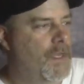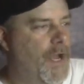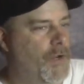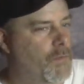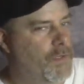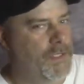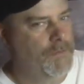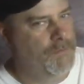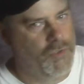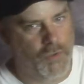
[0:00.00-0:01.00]
I don't
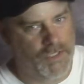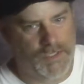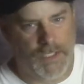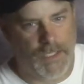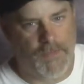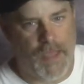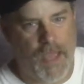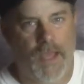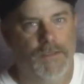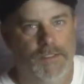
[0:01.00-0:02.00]
really trust it in the
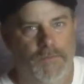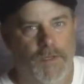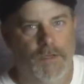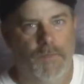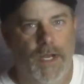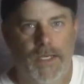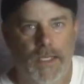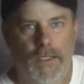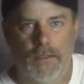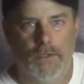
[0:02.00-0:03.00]
hands of
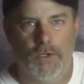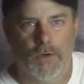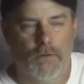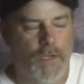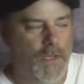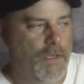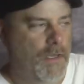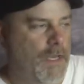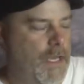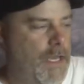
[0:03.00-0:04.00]
anybody, you know.
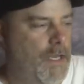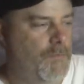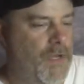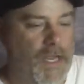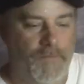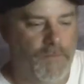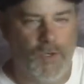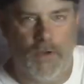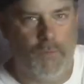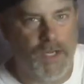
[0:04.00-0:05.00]
Uh, but I,
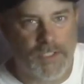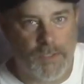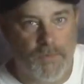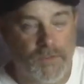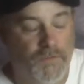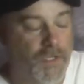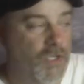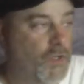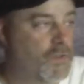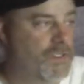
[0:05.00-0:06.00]
you know, I watched some of his
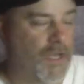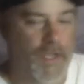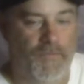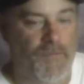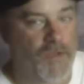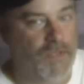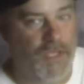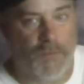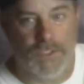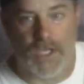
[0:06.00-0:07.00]
videos. I felt
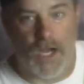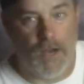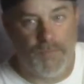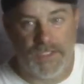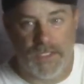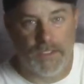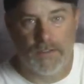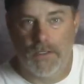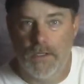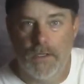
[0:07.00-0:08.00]
that he was
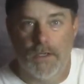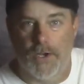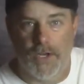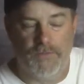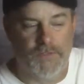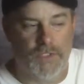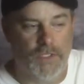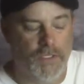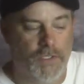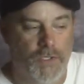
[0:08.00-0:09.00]
competent enough
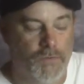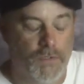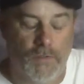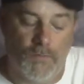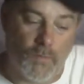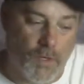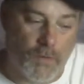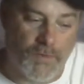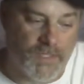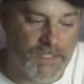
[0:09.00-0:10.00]
to, you know,
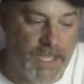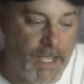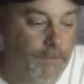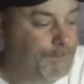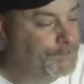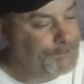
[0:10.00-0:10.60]
work with this amp.